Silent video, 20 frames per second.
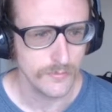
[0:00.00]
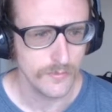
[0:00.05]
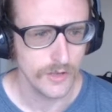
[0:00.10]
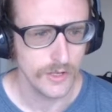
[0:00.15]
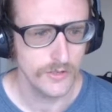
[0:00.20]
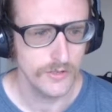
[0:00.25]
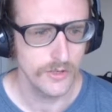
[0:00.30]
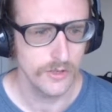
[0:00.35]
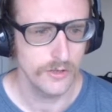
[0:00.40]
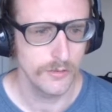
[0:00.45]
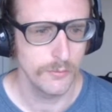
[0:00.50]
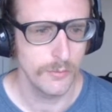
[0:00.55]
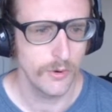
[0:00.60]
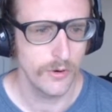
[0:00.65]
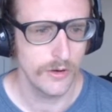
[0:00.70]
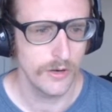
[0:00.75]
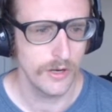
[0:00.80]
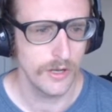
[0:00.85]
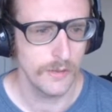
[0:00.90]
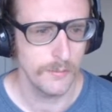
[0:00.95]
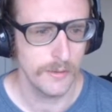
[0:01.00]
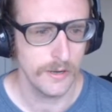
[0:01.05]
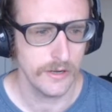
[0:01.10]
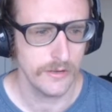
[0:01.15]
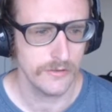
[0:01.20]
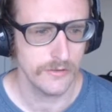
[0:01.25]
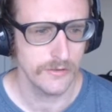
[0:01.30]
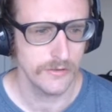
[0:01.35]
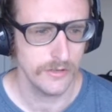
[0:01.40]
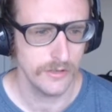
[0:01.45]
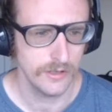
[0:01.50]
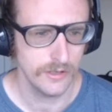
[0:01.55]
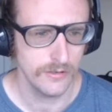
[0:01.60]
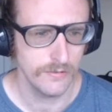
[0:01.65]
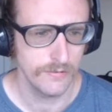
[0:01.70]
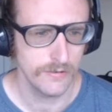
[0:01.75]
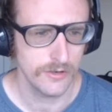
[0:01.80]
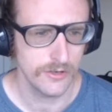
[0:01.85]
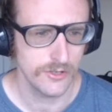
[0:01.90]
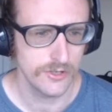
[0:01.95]
To learn more about the
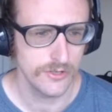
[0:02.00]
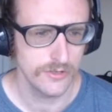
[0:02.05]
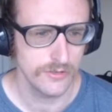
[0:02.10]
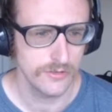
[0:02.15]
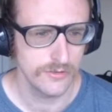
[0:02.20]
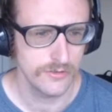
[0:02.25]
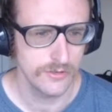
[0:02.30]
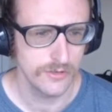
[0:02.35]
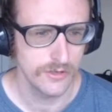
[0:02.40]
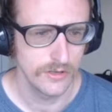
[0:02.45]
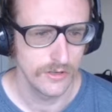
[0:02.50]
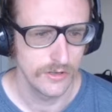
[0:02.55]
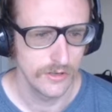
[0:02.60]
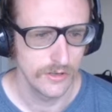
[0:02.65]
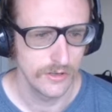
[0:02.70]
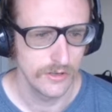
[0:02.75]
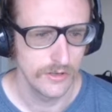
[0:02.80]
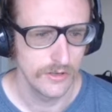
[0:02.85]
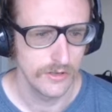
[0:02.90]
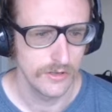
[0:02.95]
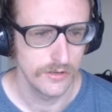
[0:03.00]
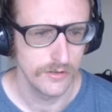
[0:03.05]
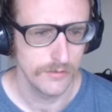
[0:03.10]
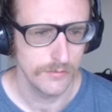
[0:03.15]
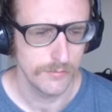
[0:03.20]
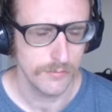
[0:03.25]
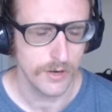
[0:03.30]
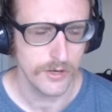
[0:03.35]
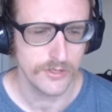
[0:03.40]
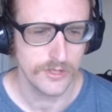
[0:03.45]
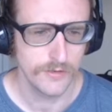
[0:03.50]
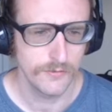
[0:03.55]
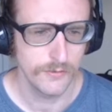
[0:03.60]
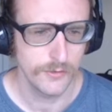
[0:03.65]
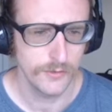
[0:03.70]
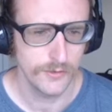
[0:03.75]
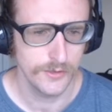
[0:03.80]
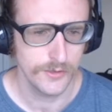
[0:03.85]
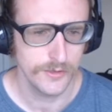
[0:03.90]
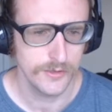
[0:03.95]
functions project
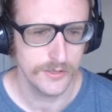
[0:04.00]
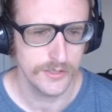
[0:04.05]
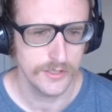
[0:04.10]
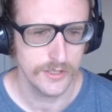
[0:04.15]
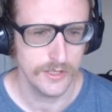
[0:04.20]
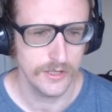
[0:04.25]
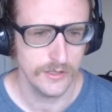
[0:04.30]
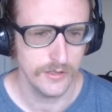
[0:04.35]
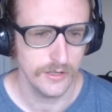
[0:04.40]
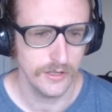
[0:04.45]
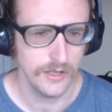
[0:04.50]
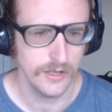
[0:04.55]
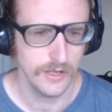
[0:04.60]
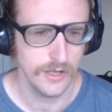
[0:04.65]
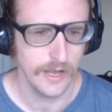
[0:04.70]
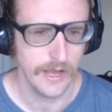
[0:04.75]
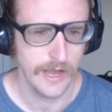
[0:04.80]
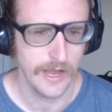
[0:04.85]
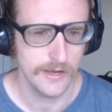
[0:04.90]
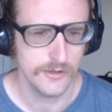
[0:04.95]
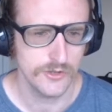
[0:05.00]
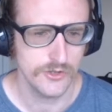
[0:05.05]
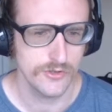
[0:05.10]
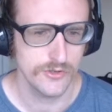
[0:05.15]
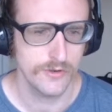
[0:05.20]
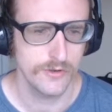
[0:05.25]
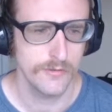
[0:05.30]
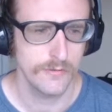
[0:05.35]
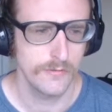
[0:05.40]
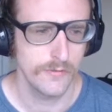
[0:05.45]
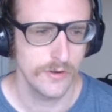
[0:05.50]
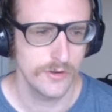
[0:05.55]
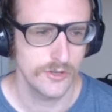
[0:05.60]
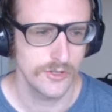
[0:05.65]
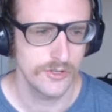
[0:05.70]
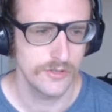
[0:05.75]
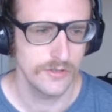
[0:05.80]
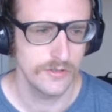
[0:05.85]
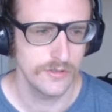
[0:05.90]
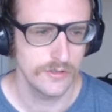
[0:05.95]
folder, see the Azure
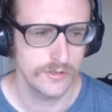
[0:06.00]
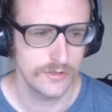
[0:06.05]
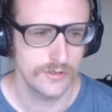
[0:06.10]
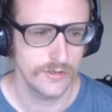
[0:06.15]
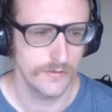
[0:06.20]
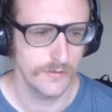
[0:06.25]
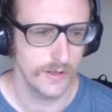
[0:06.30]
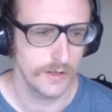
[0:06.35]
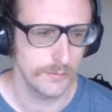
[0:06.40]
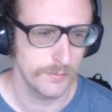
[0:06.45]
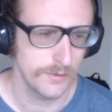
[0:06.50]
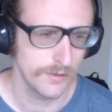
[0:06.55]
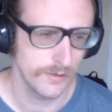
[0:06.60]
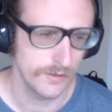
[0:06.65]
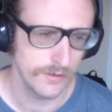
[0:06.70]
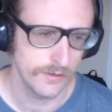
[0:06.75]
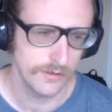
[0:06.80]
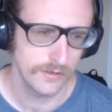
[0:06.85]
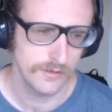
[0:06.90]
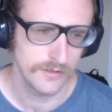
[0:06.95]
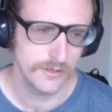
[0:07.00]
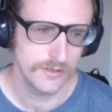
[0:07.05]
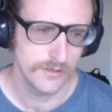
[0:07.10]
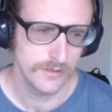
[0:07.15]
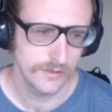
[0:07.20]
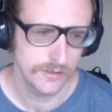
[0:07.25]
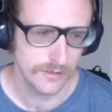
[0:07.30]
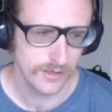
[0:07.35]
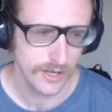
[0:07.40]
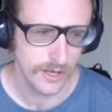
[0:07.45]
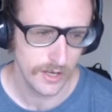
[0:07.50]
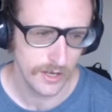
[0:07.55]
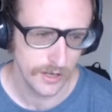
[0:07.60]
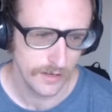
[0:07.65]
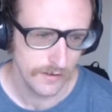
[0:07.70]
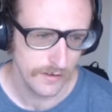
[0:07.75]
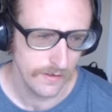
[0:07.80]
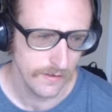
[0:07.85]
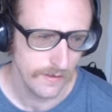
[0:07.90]
Functions Developers Guide.